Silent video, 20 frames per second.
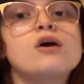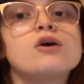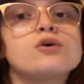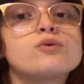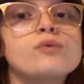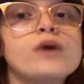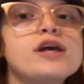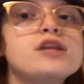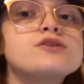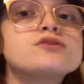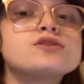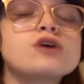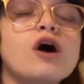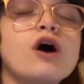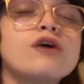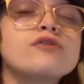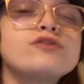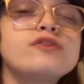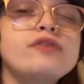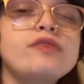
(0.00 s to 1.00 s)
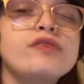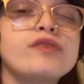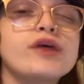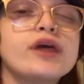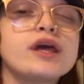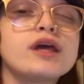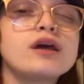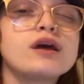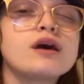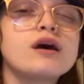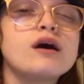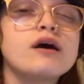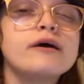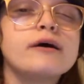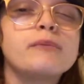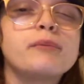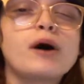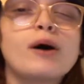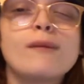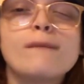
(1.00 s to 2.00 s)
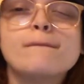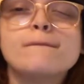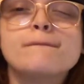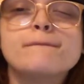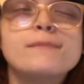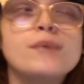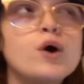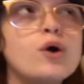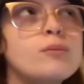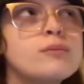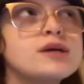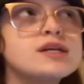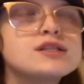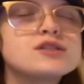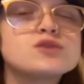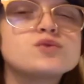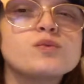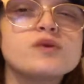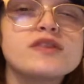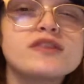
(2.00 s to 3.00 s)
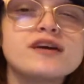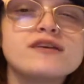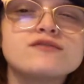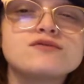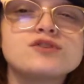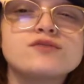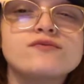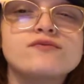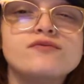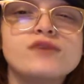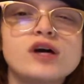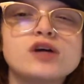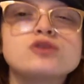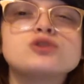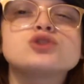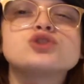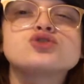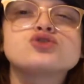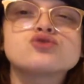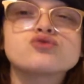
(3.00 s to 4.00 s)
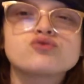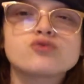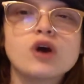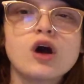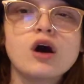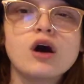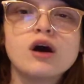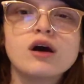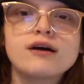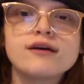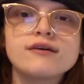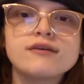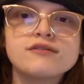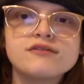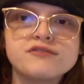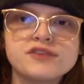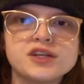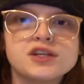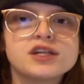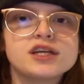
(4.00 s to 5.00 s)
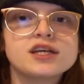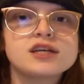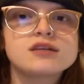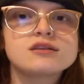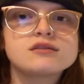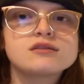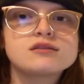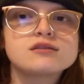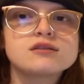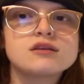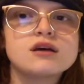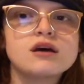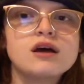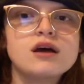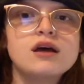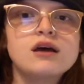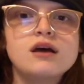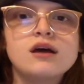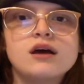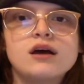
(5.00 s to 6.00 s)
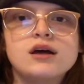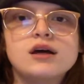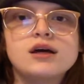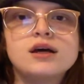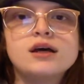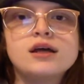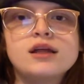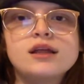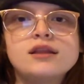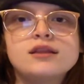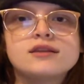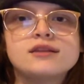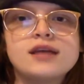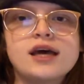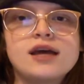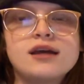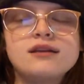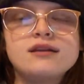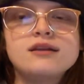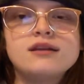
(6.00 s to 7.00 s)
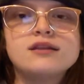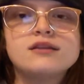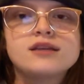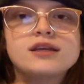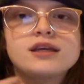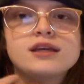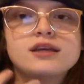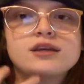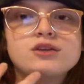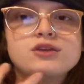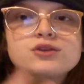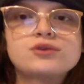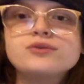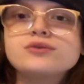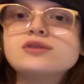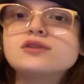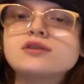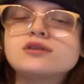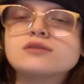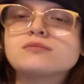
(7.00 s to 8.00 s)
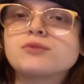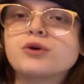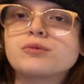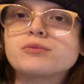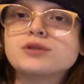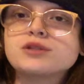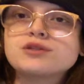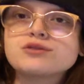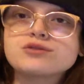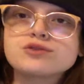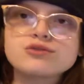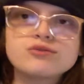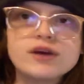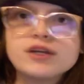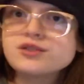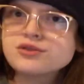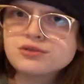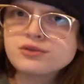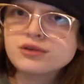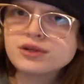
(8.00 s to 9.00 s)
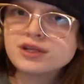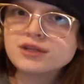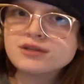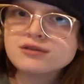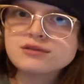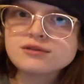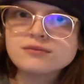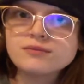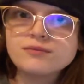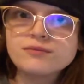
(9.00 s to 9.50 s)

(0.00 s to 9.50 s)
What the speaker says: Writers often think about moments when they've felt strong feelings. Then they can use these moments to write stories.